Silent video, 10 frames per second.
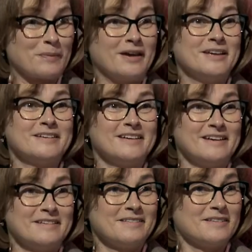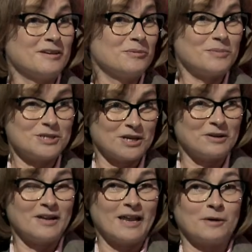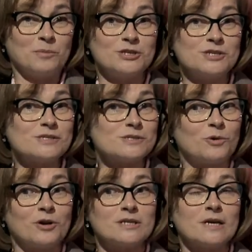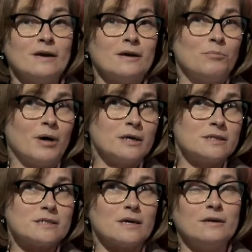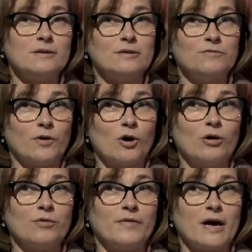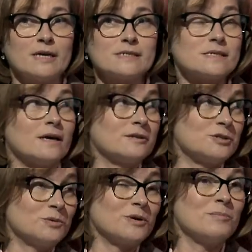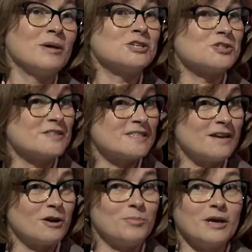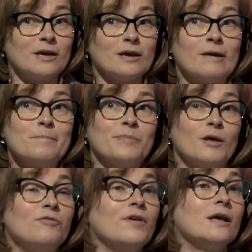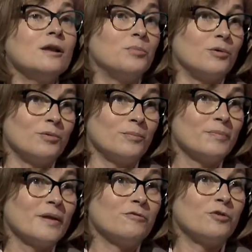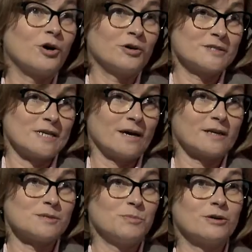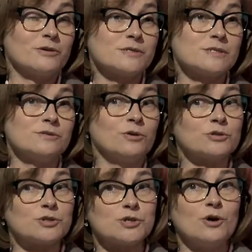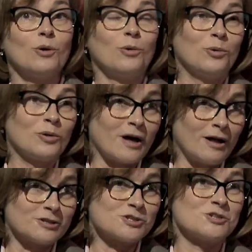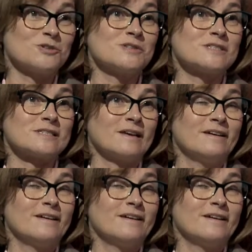in particular languages, or it might involve, as Tore mentions there, being available for contact, because not all cultures